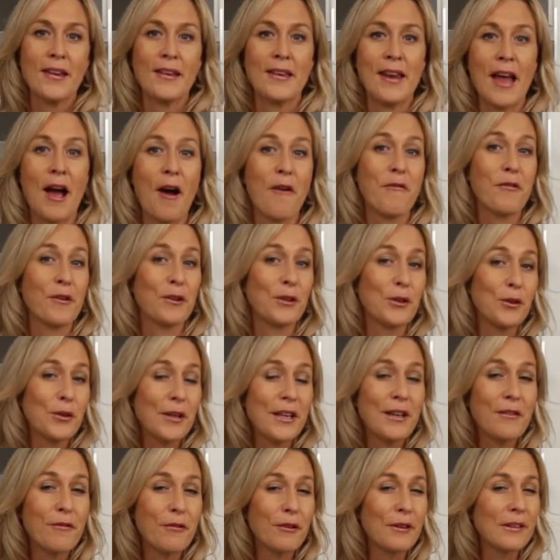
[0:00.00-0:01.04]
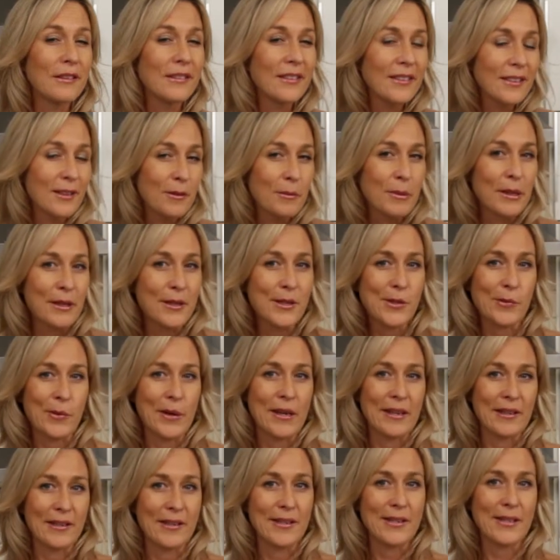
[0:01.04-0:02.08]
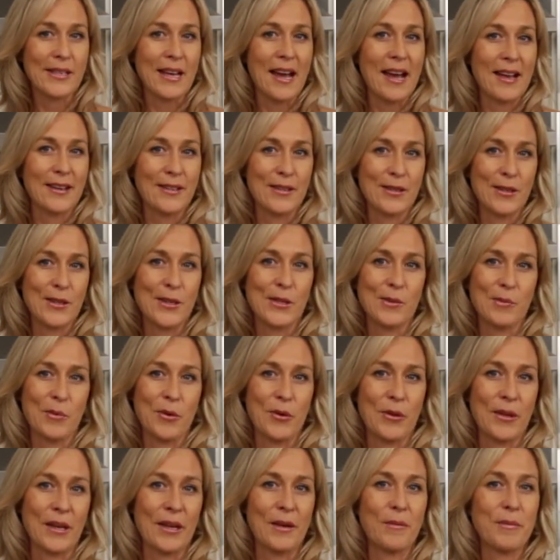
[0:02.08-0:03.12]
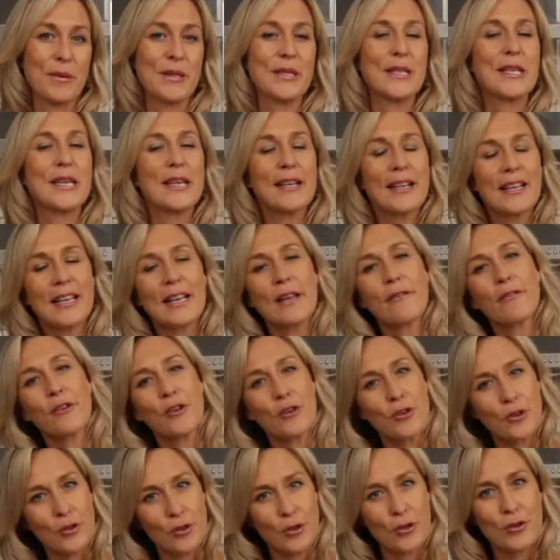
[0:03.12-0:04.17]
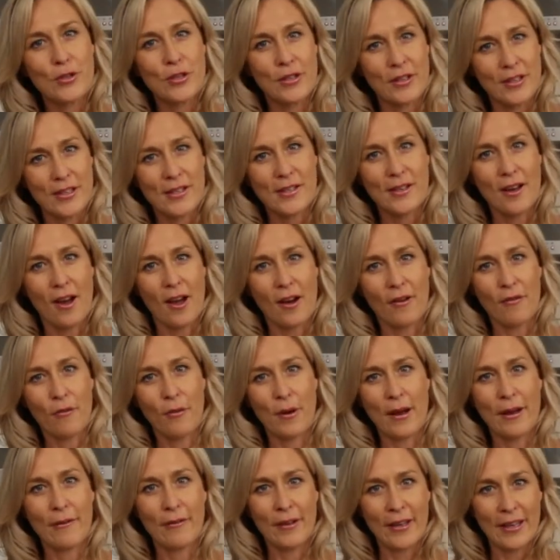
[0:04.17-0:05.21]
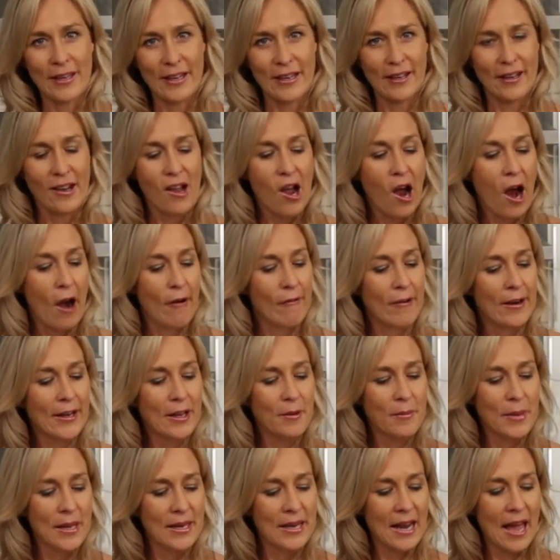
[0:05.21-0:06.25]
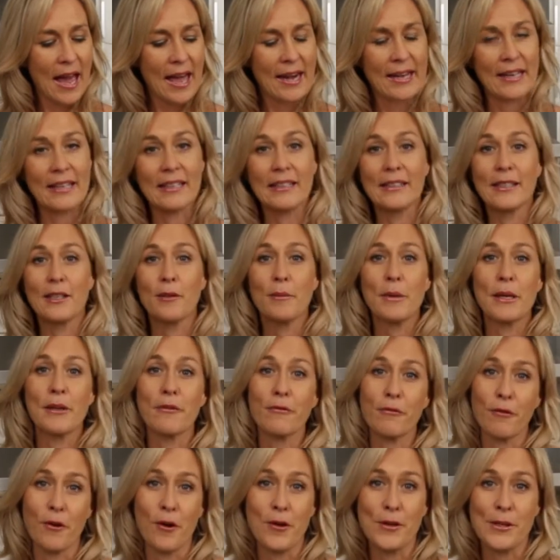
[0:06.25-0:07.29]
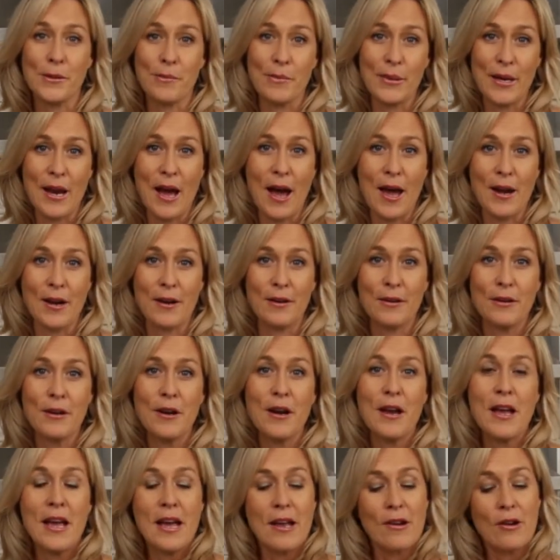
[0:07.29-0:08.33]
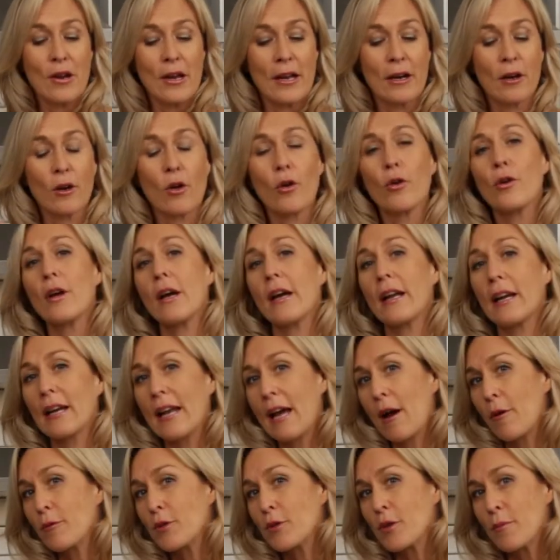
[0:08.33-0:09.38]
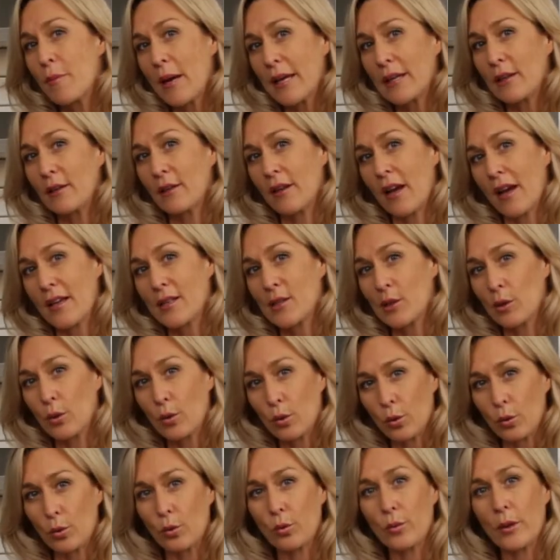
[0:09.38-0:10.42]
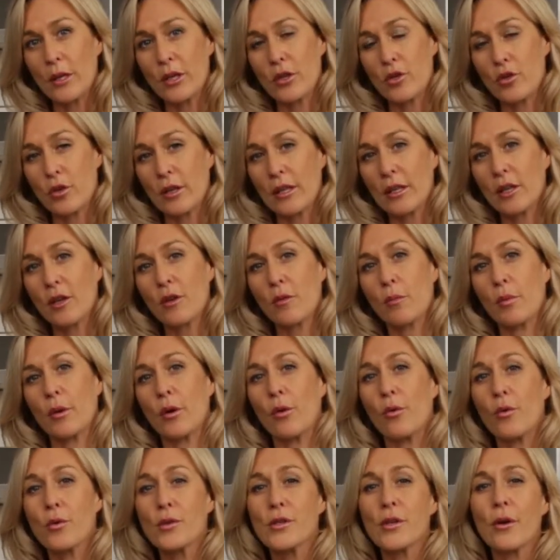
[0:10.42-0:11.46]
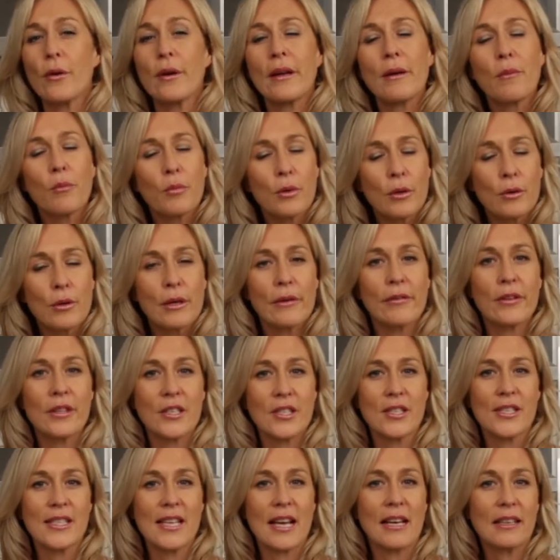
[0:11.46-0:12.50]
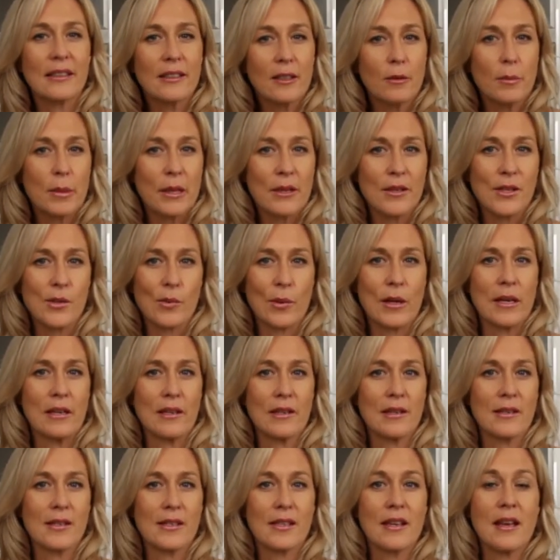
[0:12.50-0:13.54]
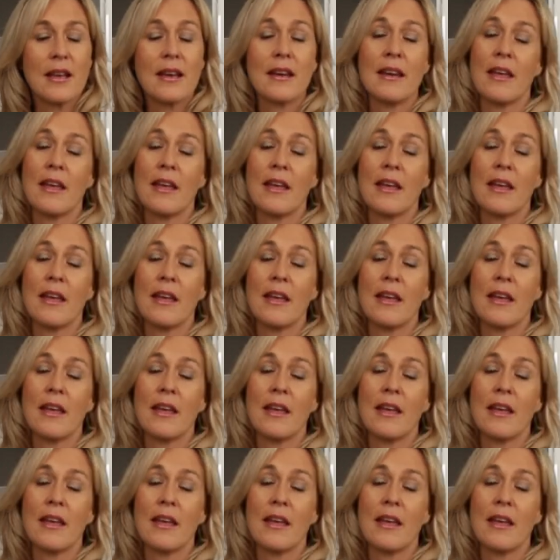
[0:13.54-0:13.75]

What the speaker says: Now if you're looking for a little bit of sweetness to add to this smoothie, particularly if you're new to this kind of way of eating, I recommend adding a little bit of frozen banana. It'll help to make it nice and cool when you drink it, but also it will give it just that little bit of sweetness.